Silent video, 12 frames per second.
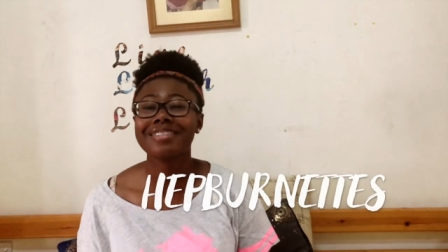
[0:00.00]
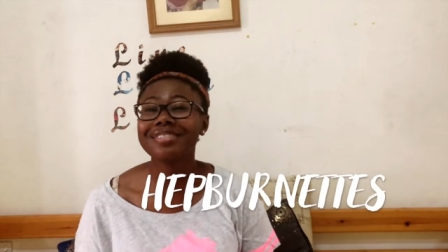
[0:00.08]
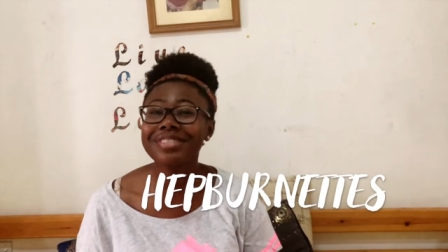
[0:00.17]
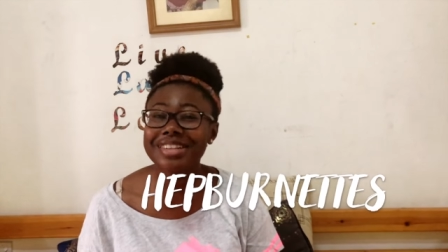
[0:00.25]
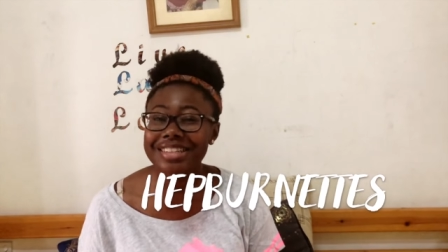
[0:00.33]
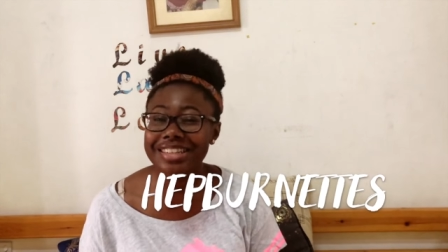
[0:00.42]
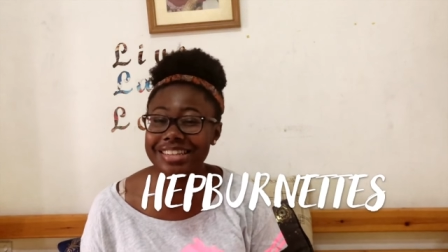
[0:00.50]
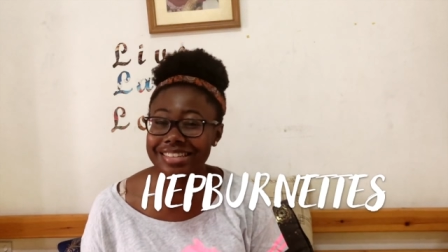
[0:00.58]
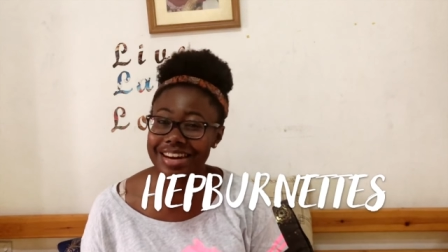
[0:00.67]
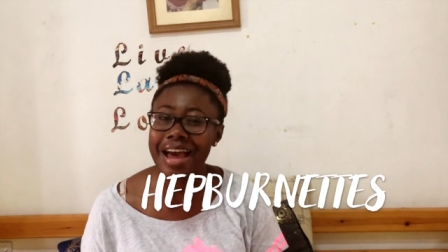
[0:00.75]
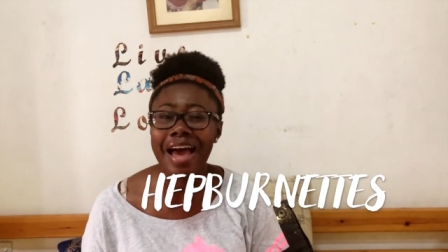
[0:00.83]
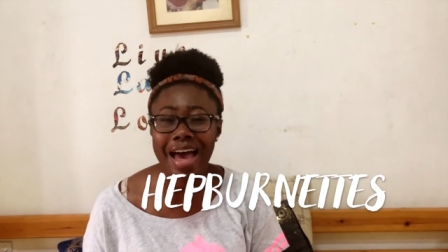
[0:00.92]
Number two,
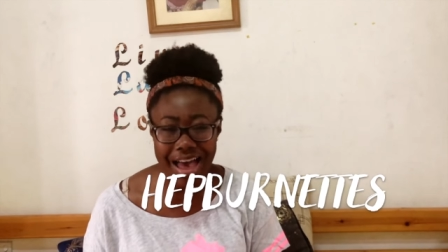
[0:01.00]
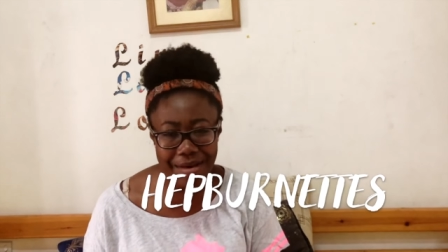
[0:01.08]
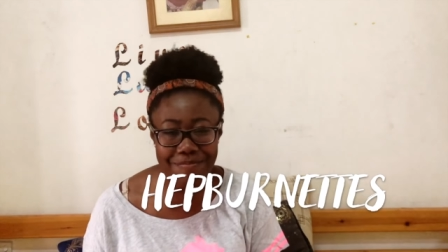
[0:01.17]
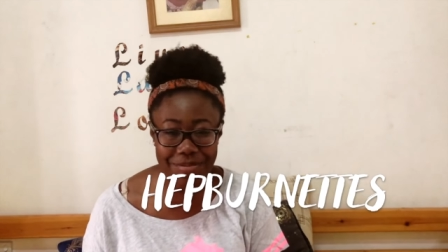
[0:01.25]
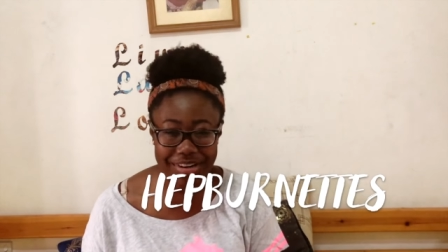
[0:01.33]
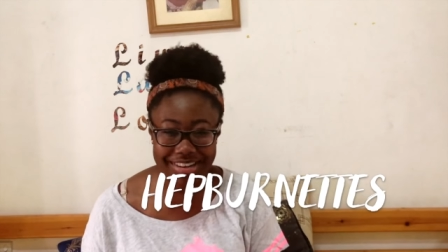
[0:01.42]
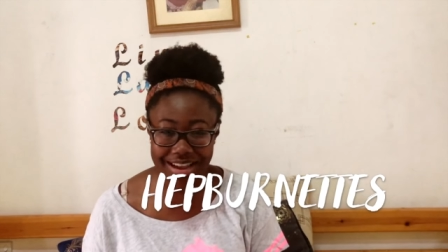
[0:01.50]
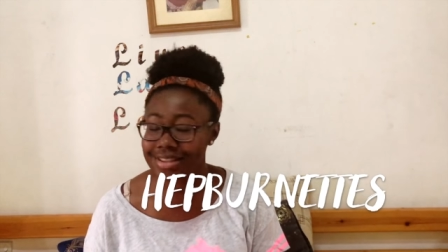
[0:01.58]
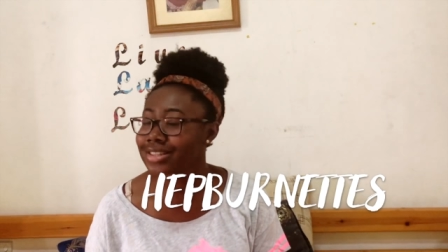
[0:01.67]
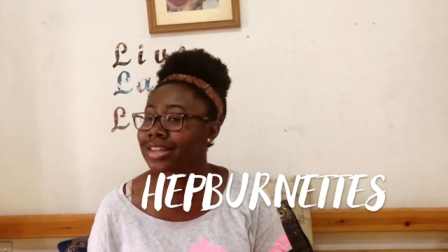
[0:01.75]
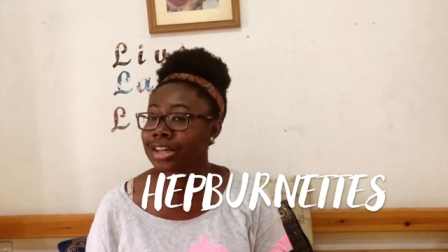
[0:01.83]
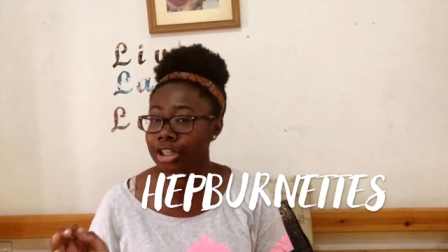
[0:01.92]

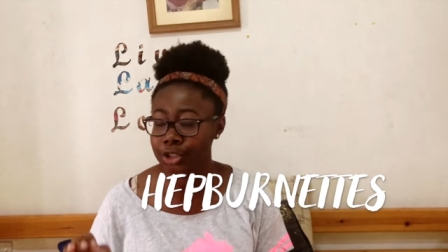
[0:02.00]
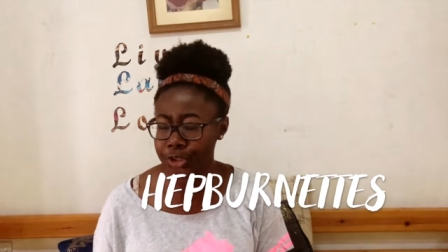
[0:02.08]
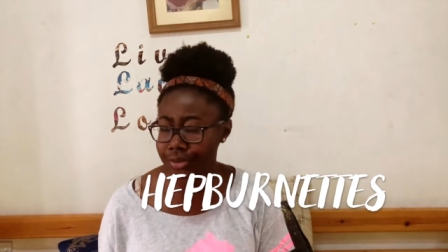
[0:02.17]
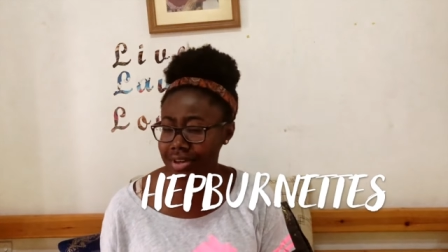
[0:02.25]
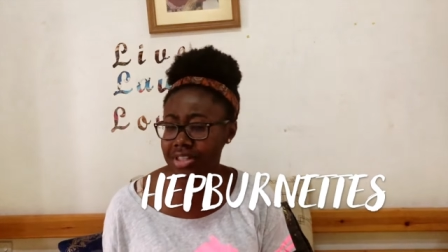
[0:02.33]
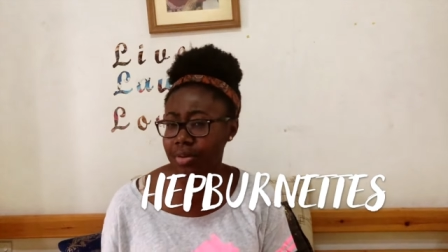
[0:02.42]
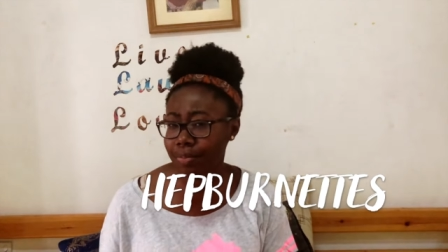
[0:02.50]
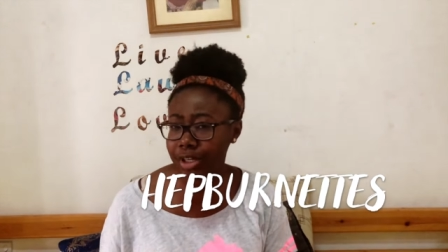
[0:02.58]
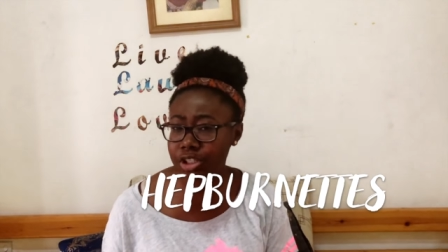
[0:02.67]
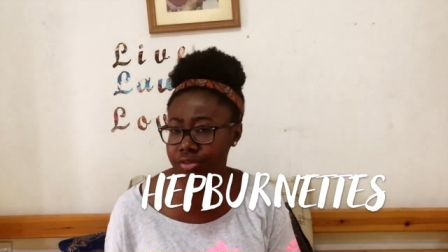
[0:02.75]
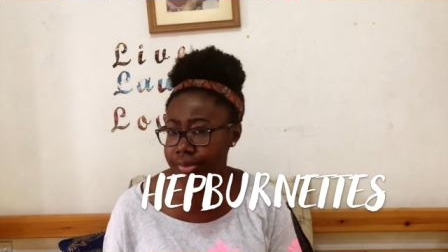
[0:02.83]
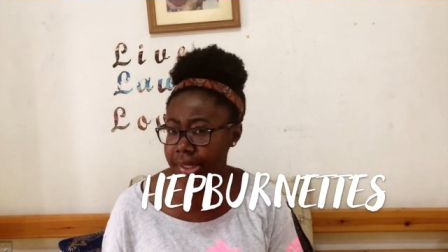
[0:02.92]
Hepburnett. She writes a
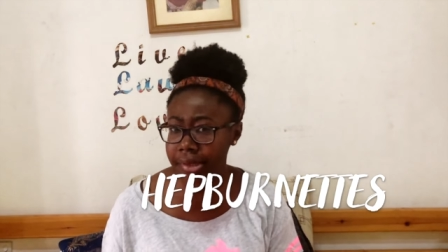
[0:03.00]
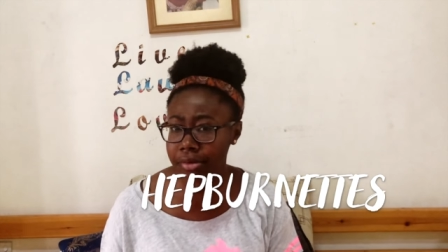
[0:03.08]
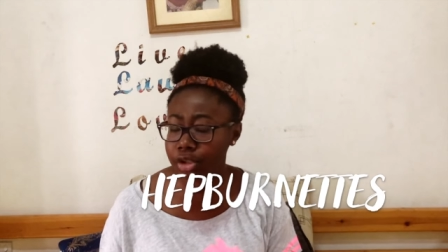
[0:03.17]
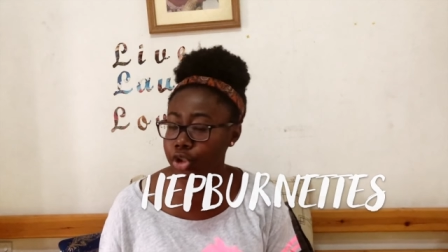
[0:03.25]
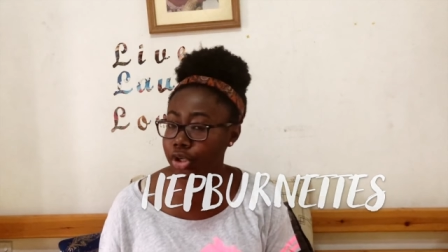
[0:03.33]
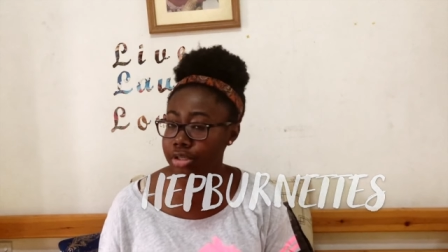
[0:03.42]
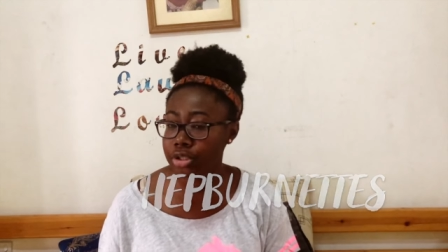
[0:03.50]
bunch of really cool short